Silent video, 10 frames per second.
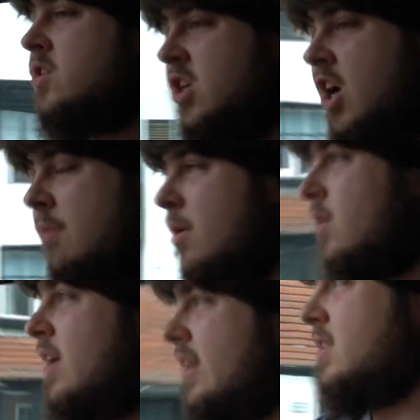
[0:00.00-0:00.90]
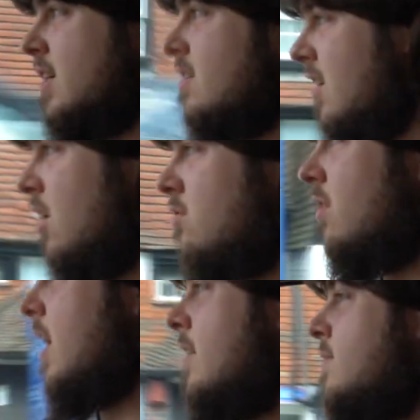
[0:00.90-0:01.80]
Turbo kicks in, low
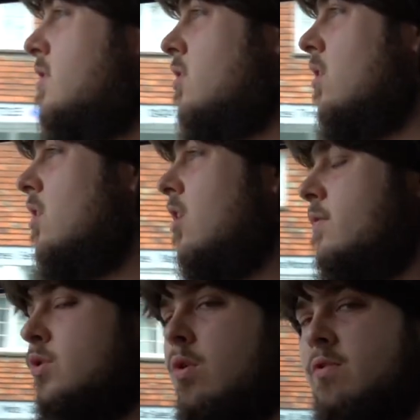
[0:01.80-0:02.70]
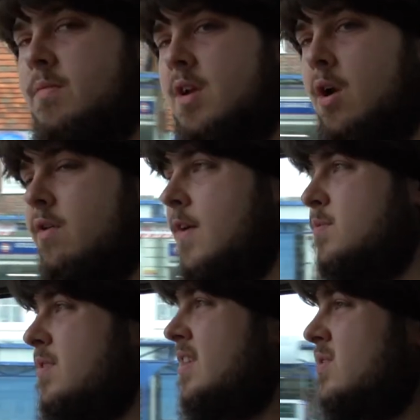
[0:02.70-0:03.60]
revs, you got a lot of torque from the low revs,
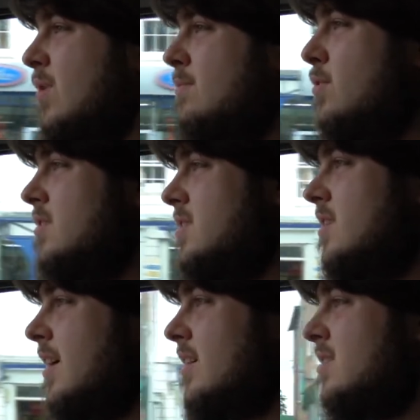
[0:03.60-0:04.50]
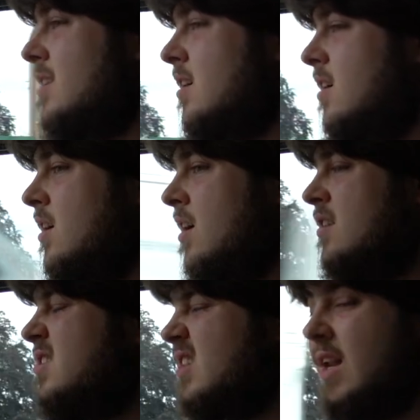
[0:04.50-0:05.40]
but this one point six,
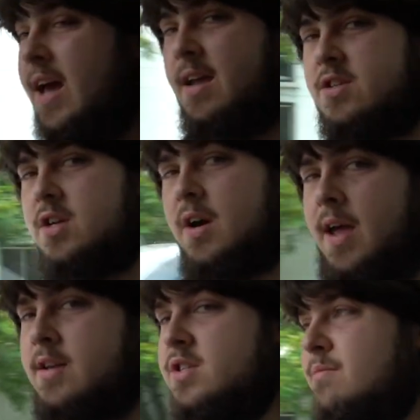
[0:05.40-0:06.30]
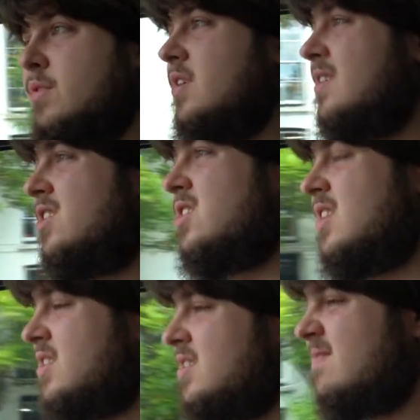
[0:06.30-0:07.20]
still a H D I engine, but just
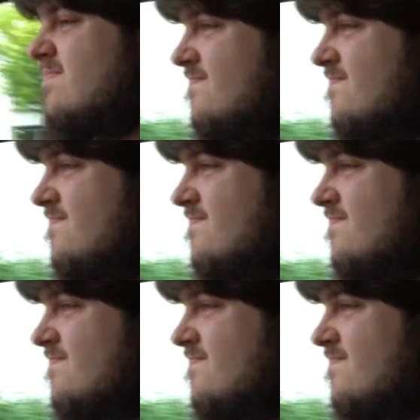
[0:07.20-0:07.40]
doesn't...